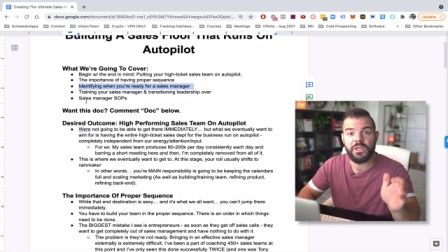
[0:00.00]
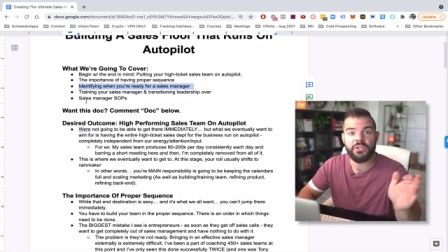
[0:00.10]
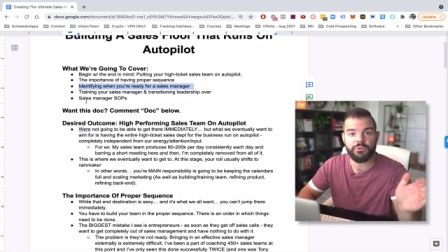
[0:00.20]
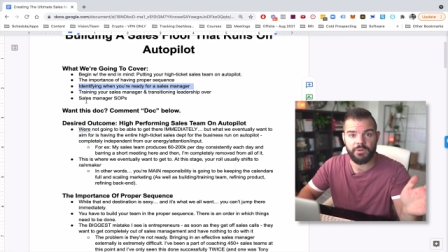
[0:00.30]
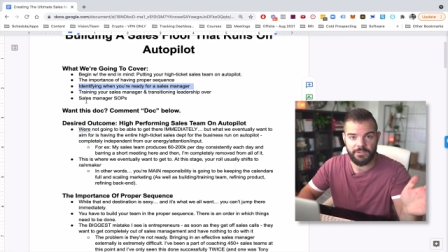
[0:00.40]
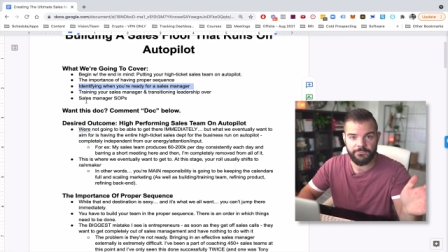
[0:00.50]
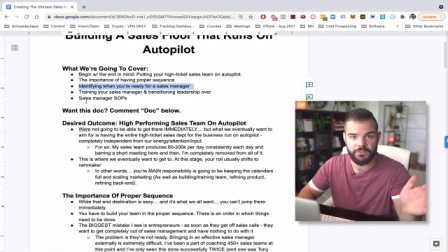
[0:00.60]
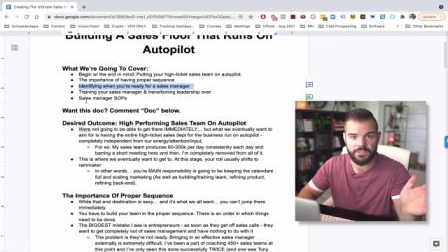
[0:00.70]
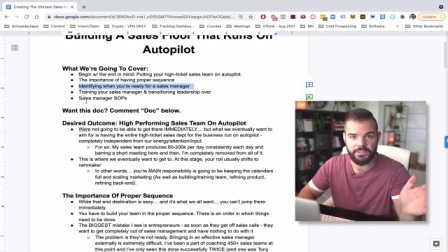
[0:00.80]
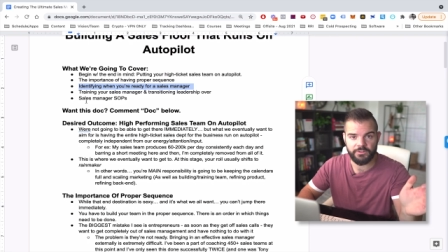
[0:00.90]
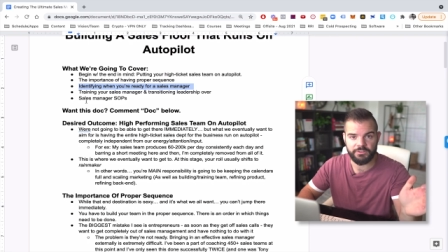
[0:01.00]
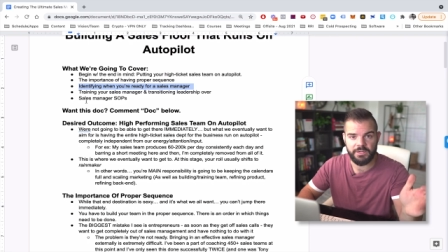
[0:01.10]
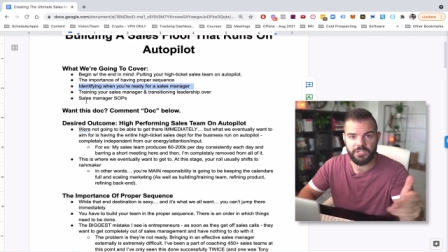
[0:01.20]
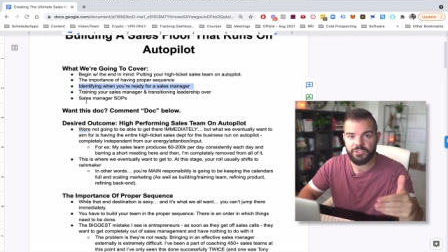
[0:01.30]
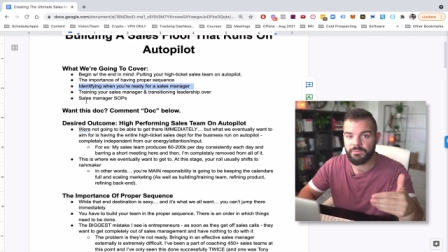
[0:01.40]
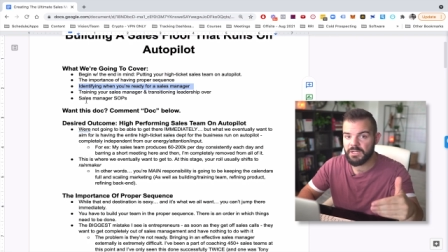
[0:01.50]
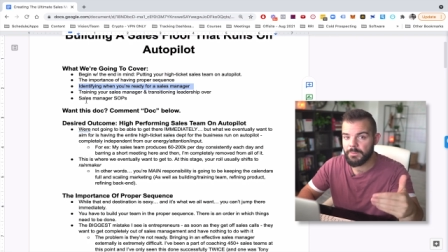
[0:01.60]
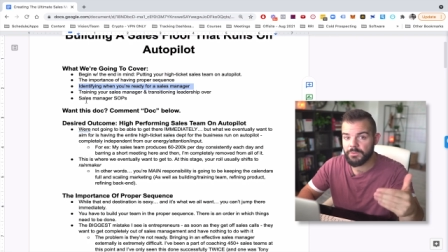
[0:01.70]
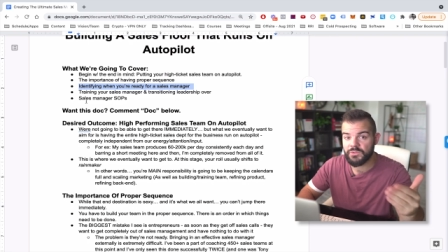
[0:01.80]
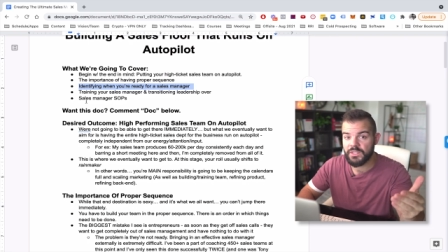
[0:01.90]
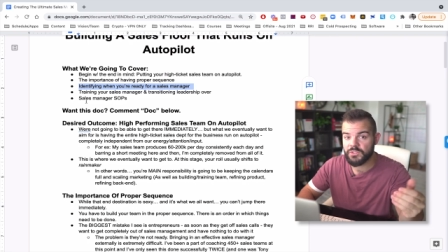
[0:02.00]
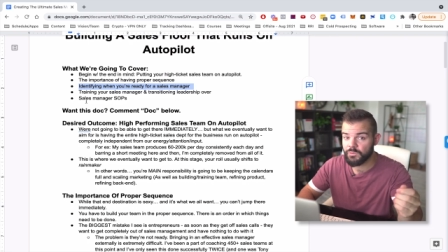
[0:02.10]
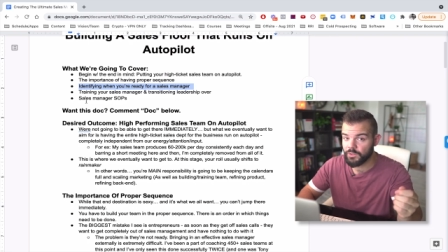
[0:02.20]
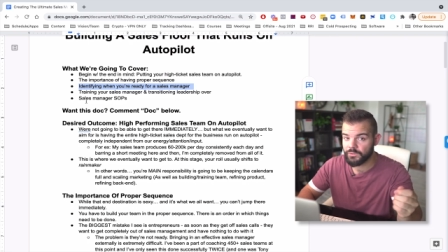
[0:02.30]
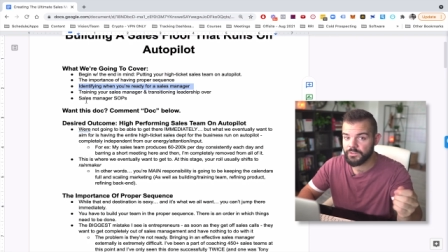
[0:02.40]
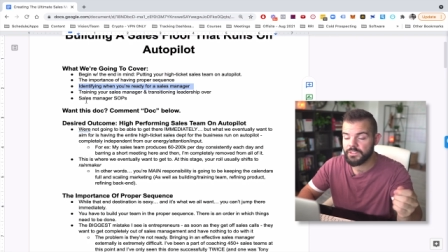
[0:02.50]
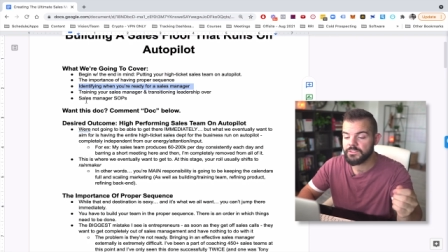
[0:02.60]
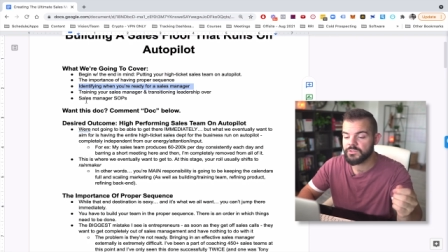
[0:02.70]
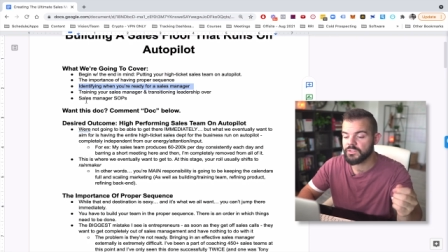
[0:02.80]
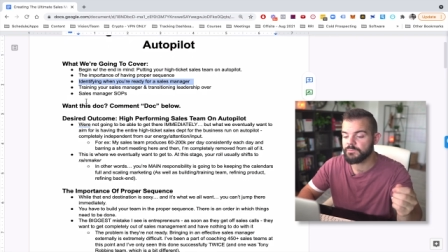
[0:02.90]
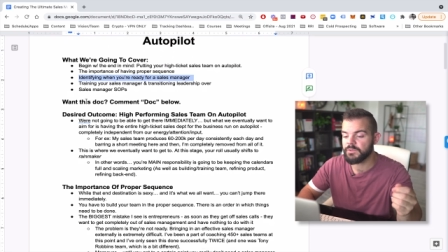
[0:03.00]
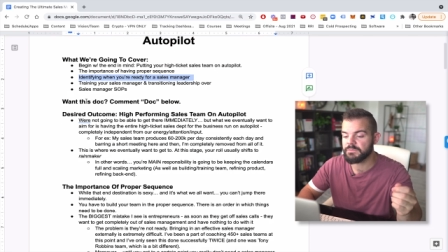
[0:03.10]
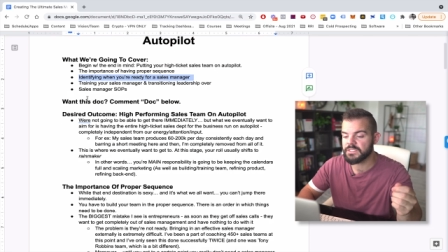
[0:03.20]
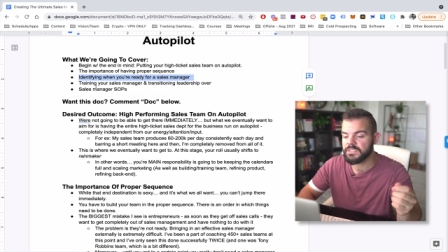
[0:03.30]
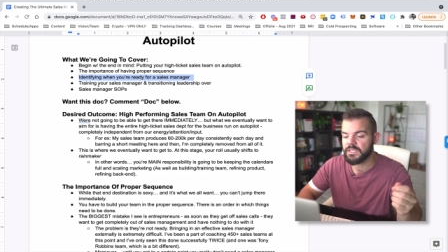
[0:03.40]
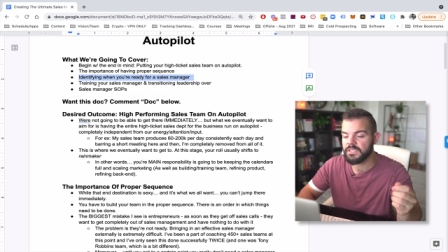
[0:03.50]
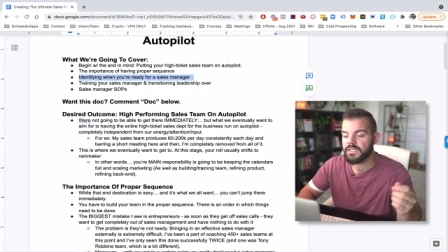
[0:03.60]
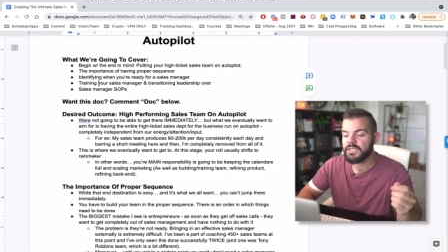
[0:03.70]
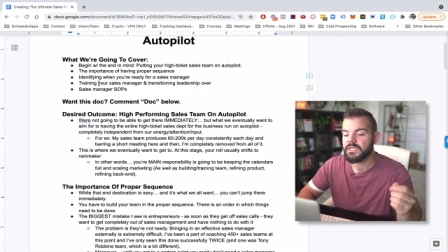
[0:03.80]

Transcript: when you're ready for a sales manager. Many people do that too early, so it's a big mistake.